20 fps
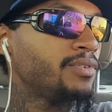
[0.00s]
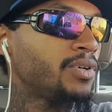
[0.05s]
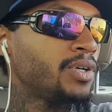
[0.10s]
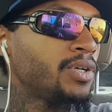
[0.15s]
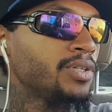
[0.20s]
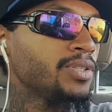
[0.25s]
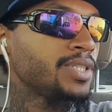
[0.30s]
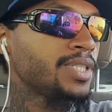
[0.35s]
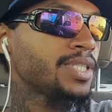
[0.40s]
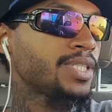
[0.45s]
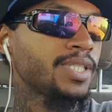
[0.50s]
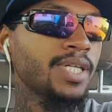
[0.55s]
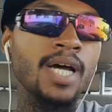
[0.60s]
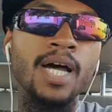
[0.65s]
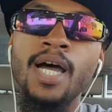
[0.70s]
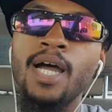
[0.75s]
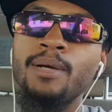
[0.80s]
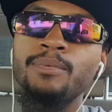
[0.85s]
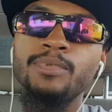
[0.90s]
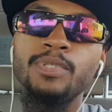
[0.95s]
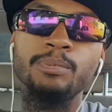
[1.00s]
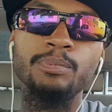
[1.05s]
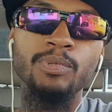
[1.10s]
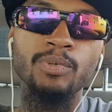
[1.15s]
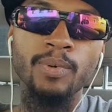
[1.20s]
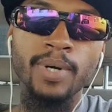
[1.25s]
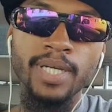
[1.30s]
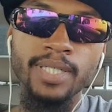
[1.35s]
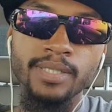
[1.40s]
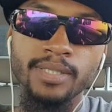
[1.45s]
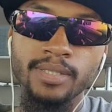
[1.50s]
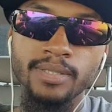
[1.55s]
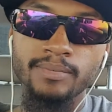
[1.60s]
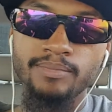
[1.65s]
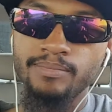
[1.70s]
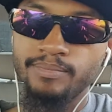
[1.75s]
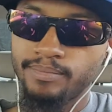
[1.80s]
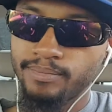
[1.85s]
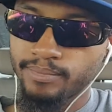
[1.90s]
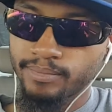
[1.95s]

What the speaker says: all this time to be wasting.